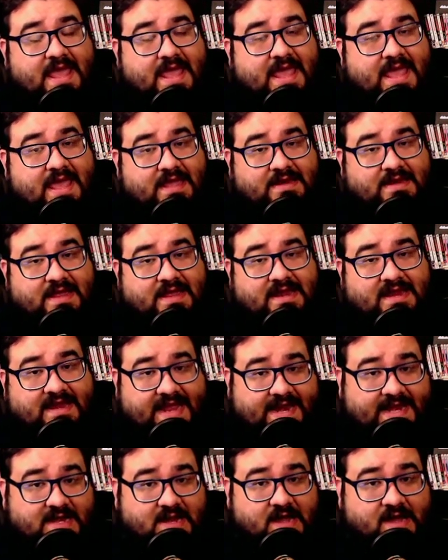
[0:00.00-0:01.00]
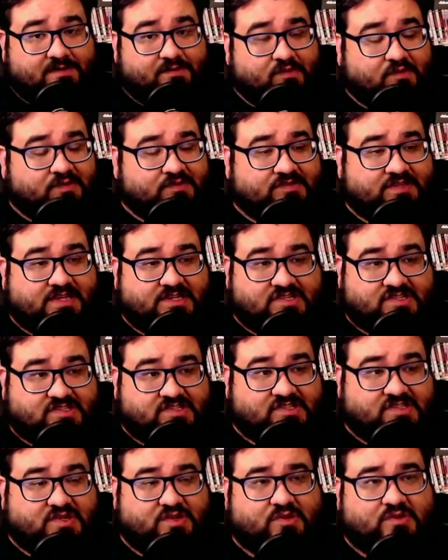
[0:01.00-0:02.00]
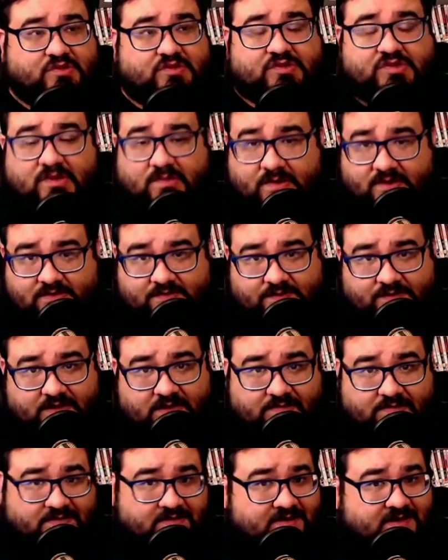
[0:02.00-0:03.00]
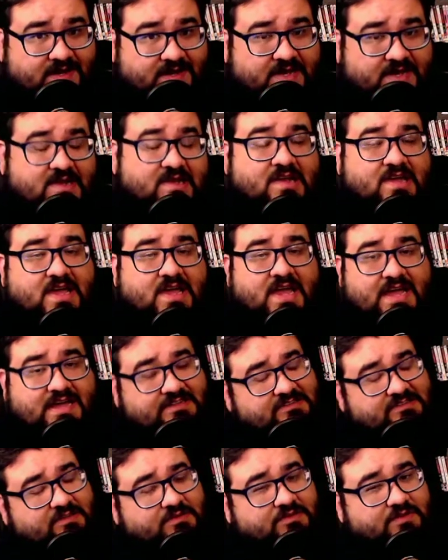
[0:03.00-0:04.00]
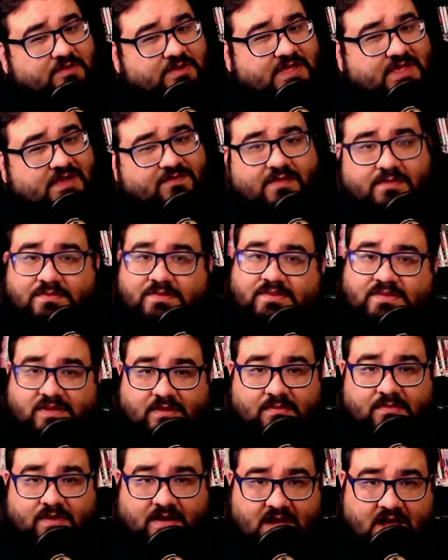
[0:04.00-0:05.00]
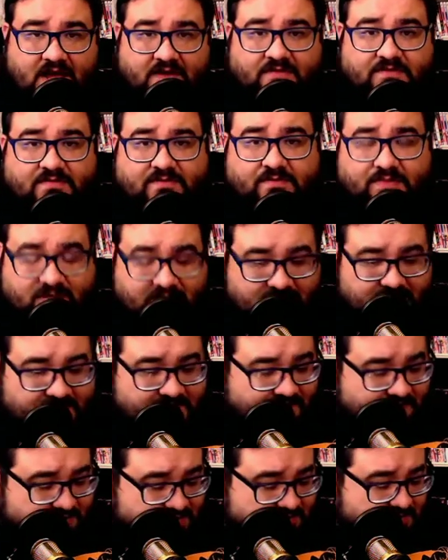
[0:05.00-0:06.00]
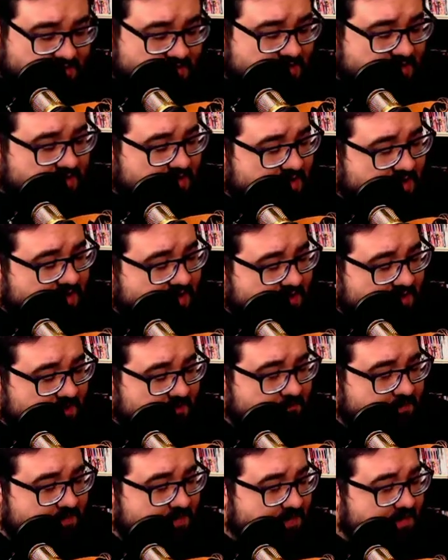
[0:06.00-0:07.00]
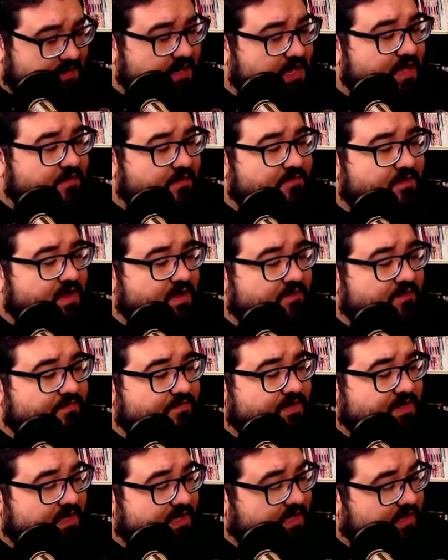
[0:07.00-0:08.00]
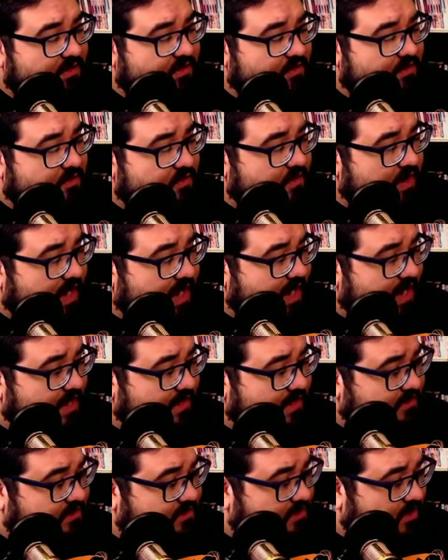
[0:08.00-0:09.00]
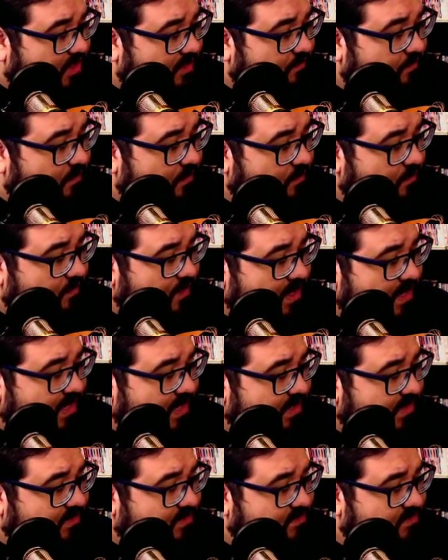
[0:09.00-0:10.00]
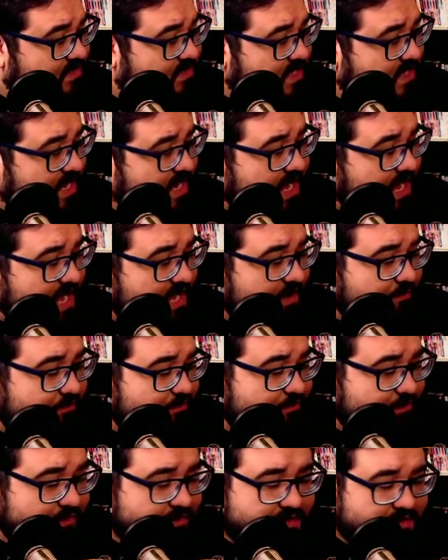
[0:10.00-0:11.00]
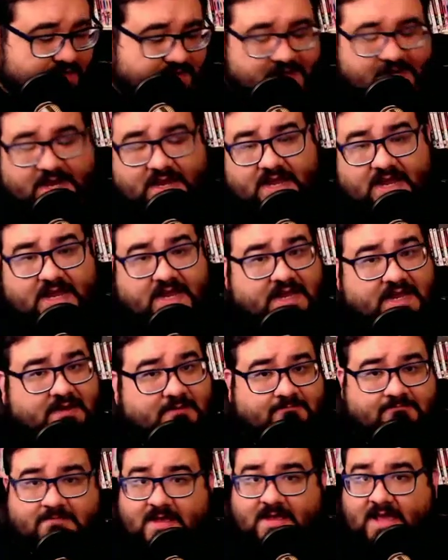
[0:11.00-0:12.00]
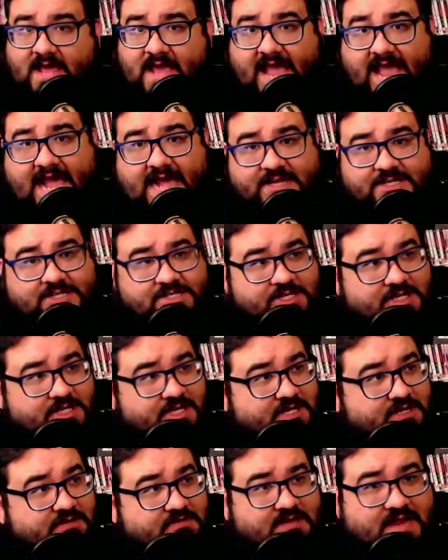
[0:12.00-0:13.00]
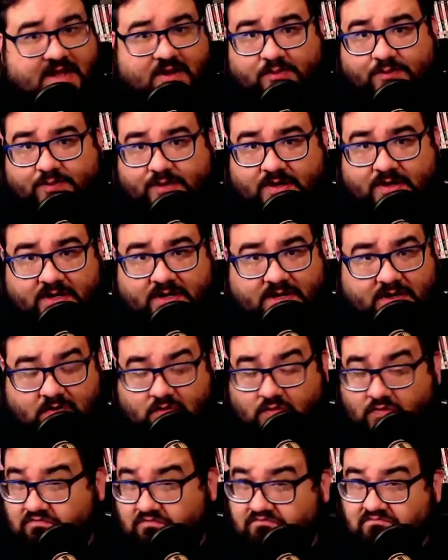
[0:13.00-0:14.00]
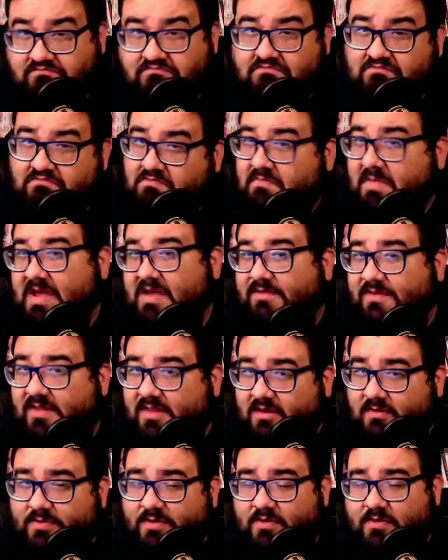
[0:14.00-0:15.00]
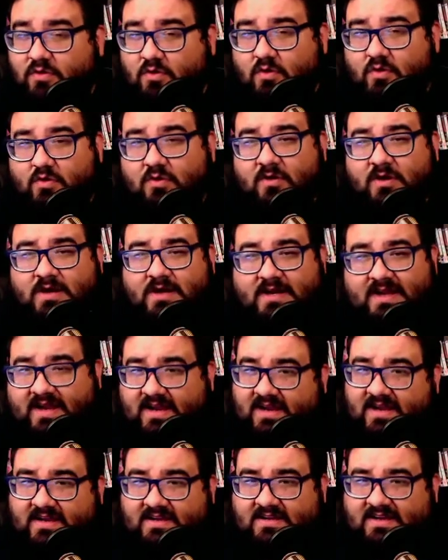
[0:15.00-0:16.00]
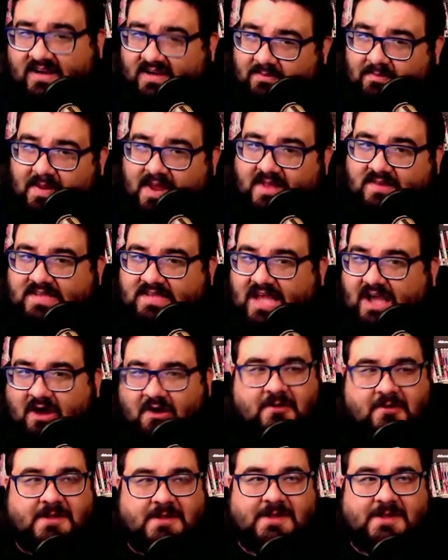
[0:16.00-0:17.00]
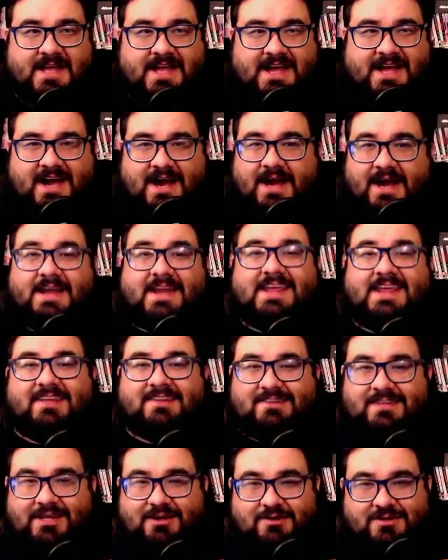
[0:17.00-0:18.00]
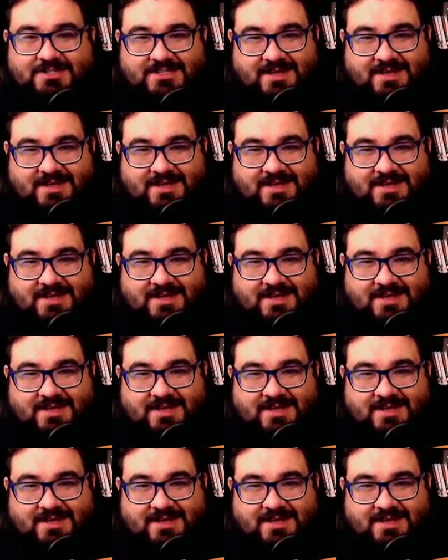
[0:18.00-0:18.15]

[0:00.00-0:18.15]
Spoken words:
and light novels. They just do so much for the community. So do give them some love, please. Love of Kill, genre-wise, I would put it in action. I would put it in maybe a little bit of gore. It depends how uneasy your